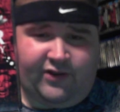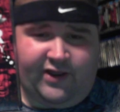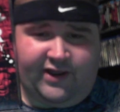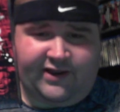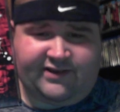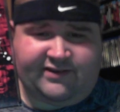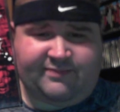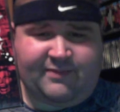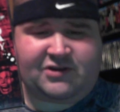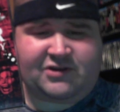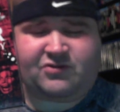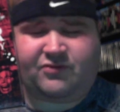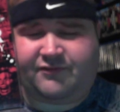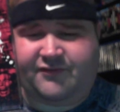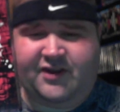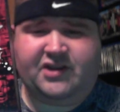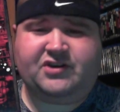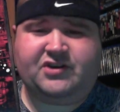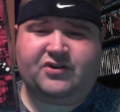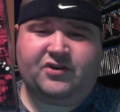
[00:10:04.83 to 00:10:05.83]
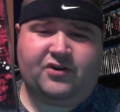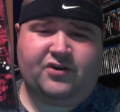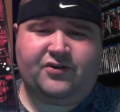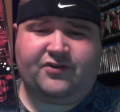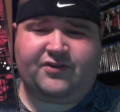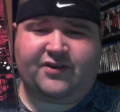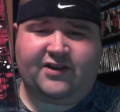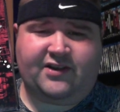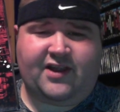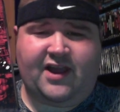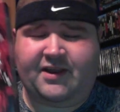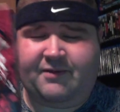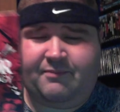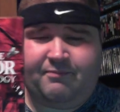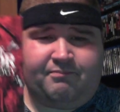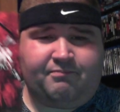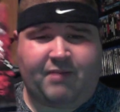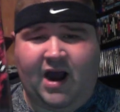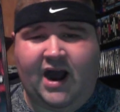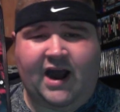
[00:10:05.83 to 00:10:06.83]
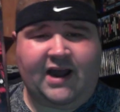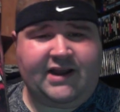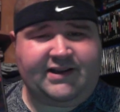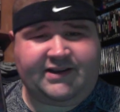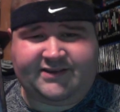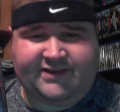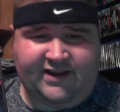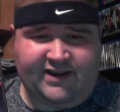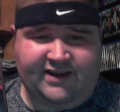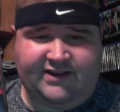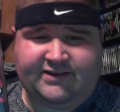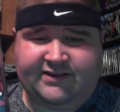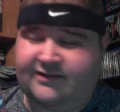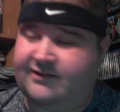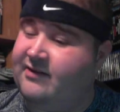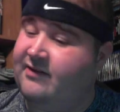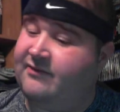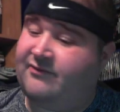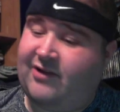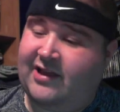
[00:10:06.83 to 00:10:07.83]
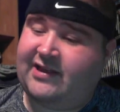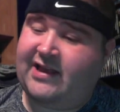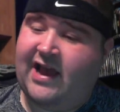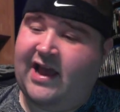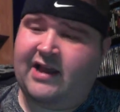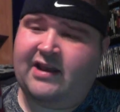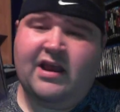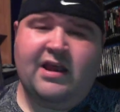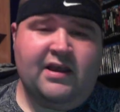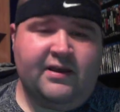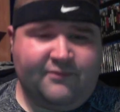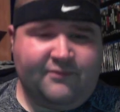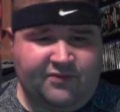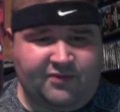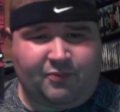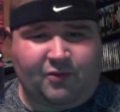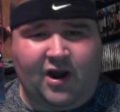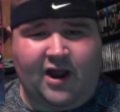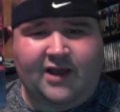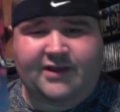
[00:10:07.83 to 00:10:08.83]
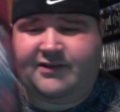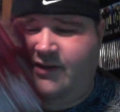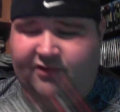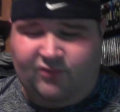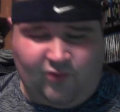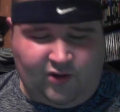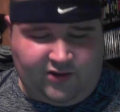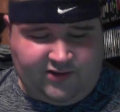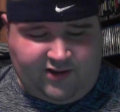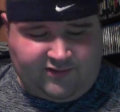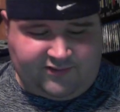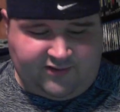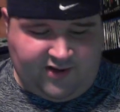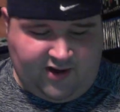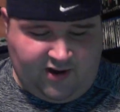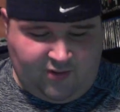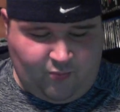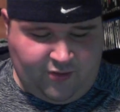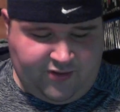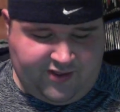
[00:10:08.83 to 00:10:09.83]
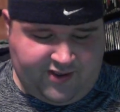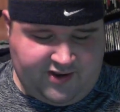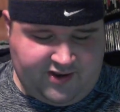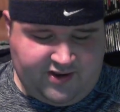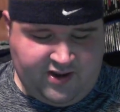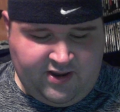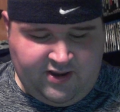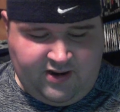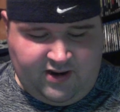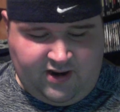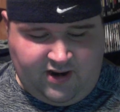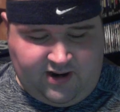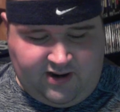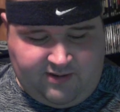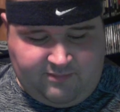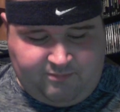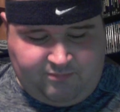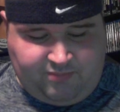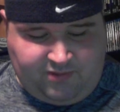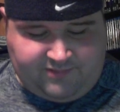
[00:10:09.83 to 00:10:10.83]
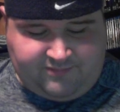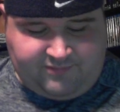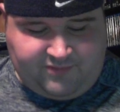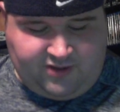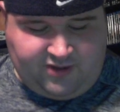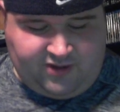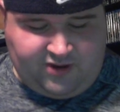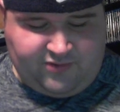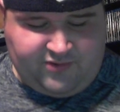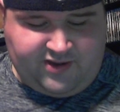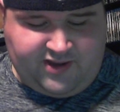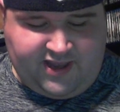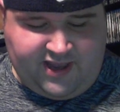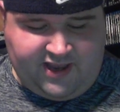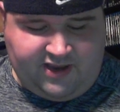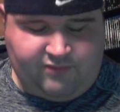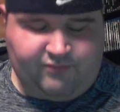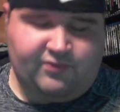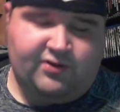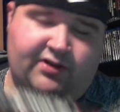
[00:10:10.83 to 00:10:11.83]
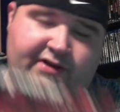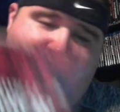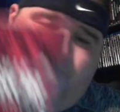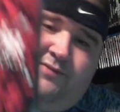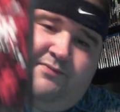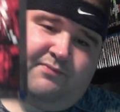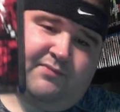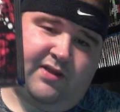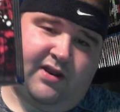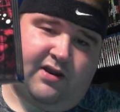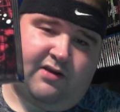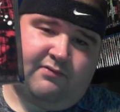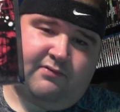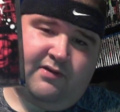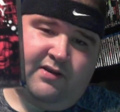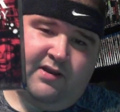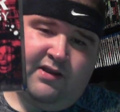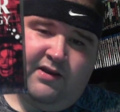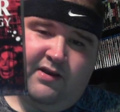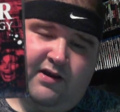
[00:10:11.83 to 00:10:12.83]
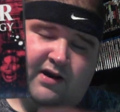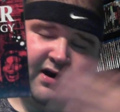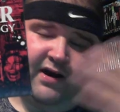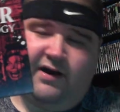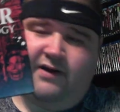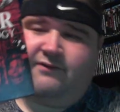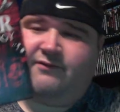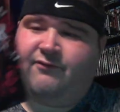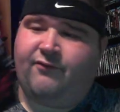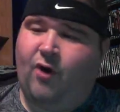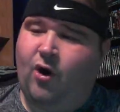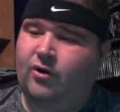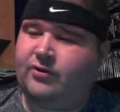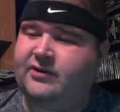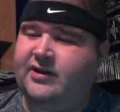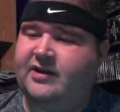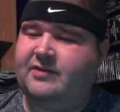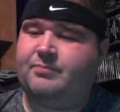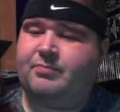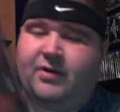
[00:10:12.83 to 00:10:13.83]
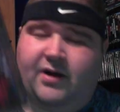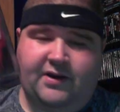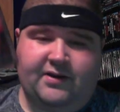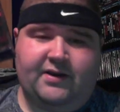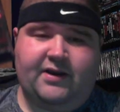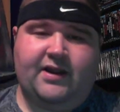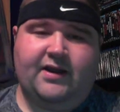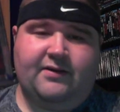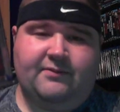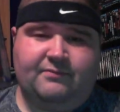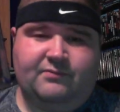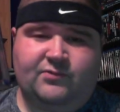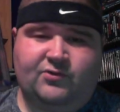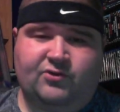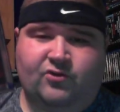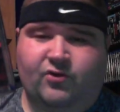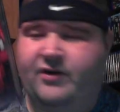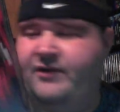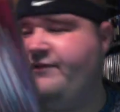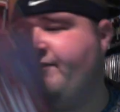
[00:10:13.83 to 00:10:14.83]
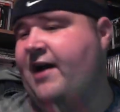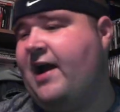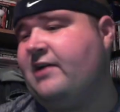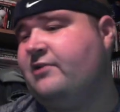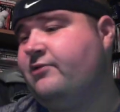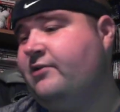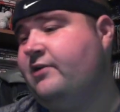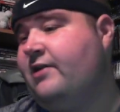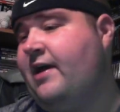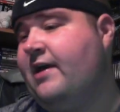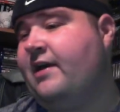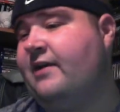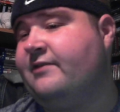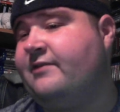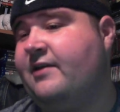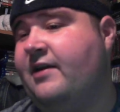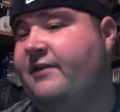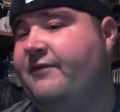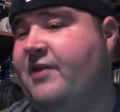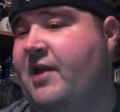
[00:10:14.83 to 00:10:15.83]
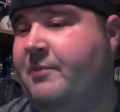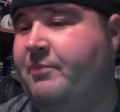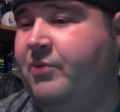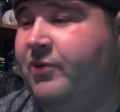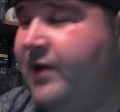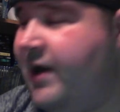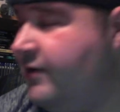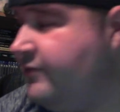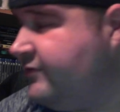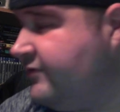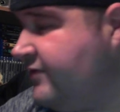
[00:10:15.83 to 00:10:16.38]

like special features and like behind the scenes and stuff like that. I'm surprised this one doesn't come with it, but you know, you can't really, you know, fault it. But Scream Factory, like I said, if they put out